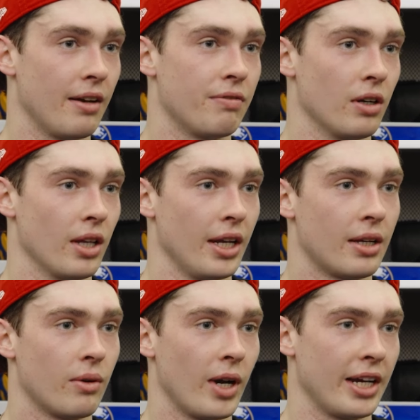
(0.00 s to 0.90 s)
It felt like
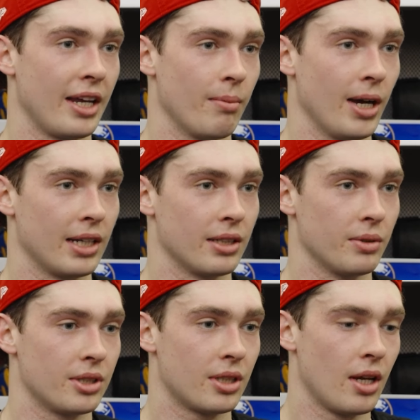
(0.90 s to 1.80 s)
when I came back there
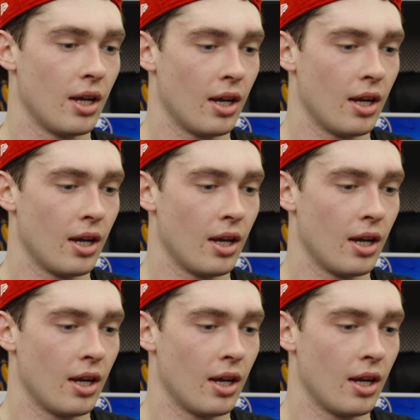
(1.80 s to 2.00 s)
was